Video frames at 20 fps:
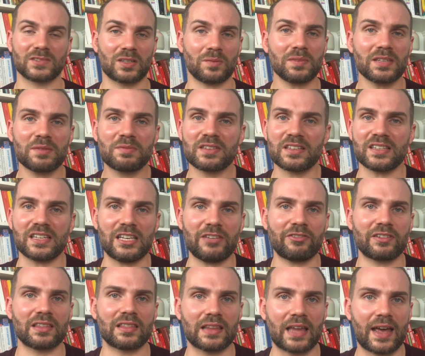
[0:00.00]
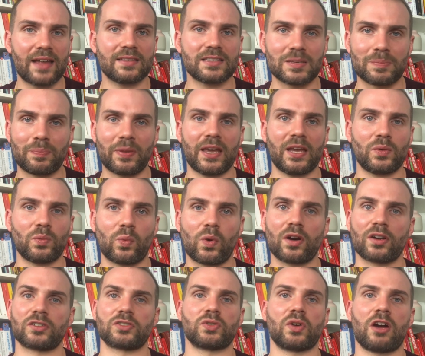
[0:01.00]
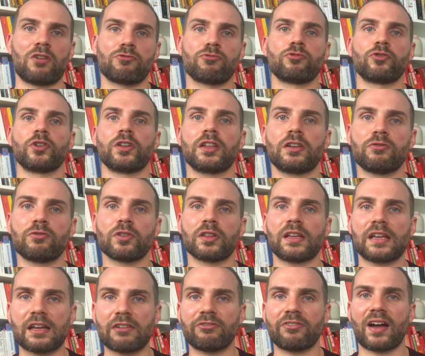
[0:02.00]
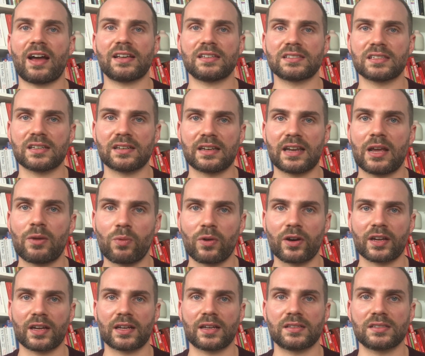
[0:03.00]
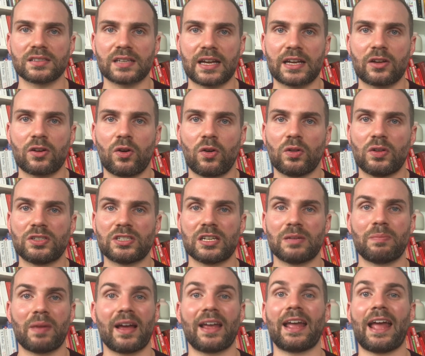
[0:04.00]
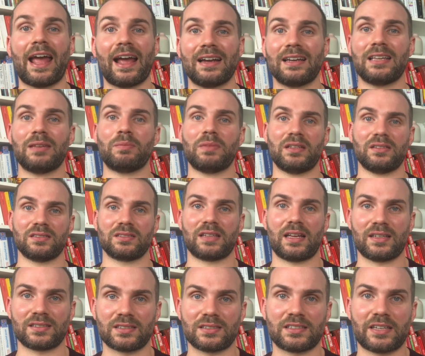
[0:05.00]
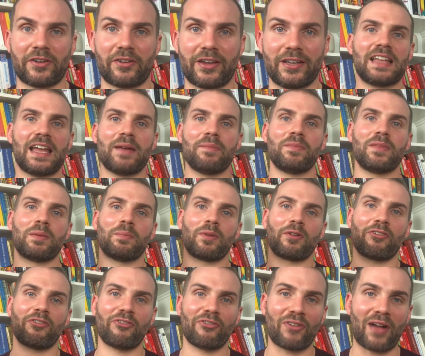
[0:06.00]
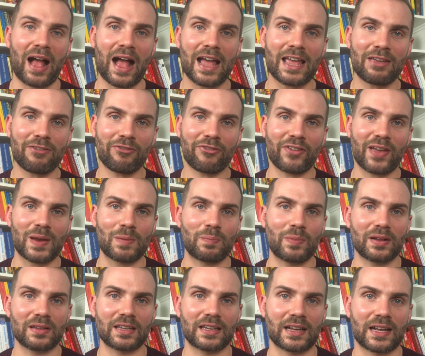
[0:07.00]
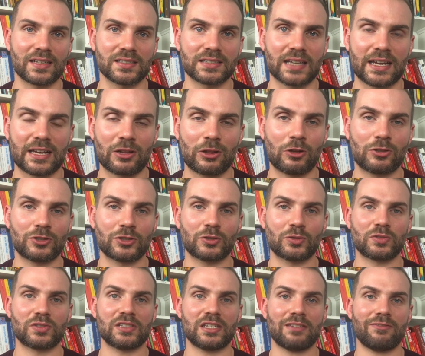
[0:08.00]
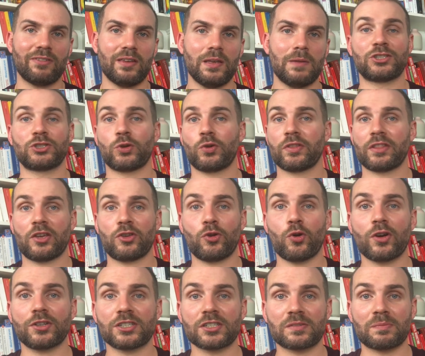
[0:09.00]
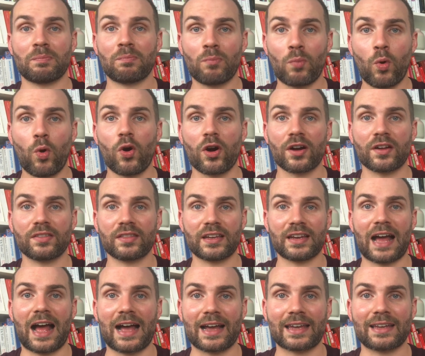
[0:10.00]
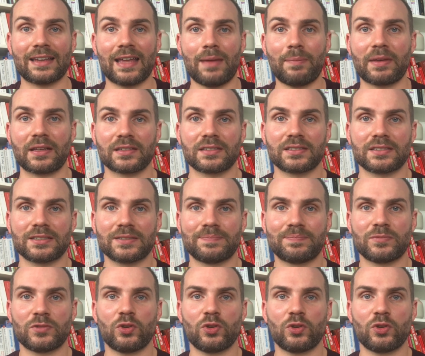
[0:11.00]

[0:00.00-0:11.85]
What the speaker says: Sometimes it's even led to paid work, so I really advise networking in psychology by any means necessary. Step number 5 in building a psychological CV, showing that you are just more than academics.